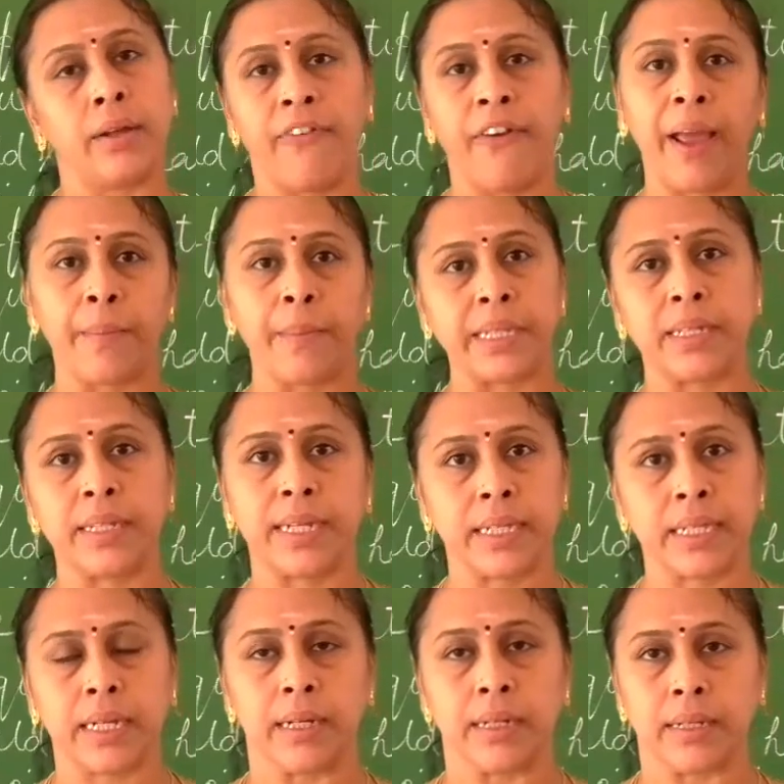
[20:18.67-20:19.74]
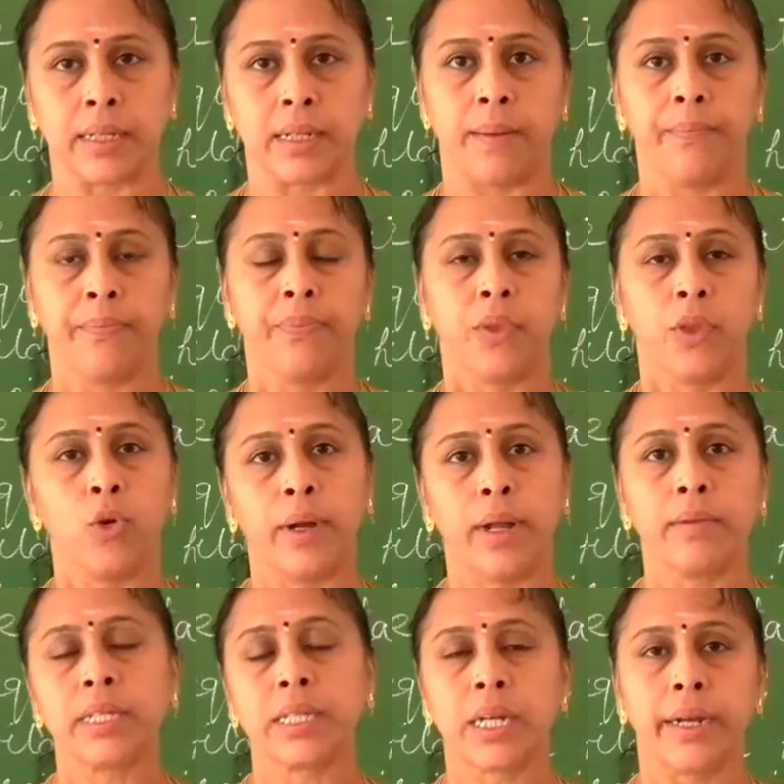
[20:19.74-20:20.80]
the famous deserts. You would
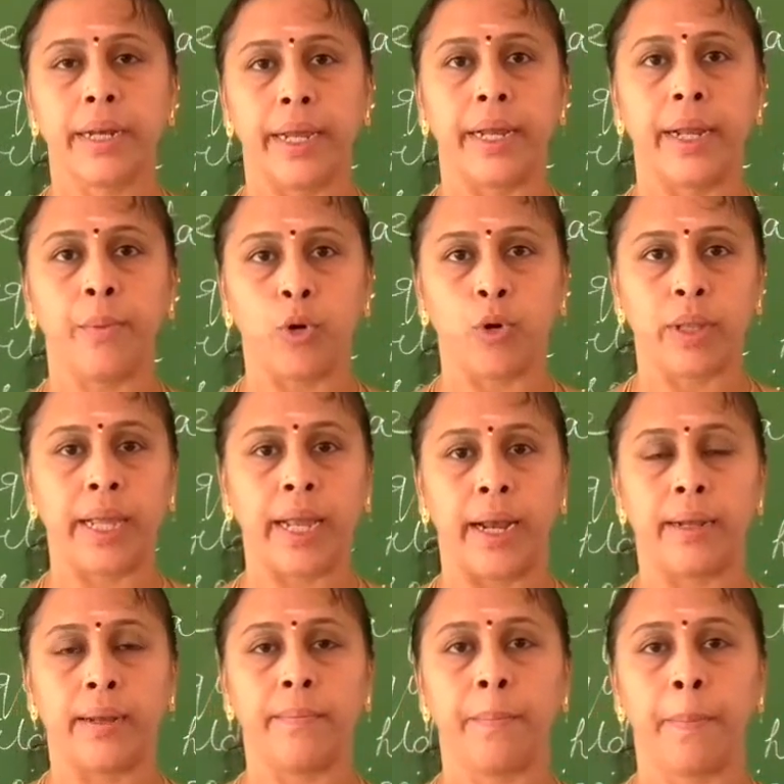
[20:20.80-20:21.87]
have studied about that.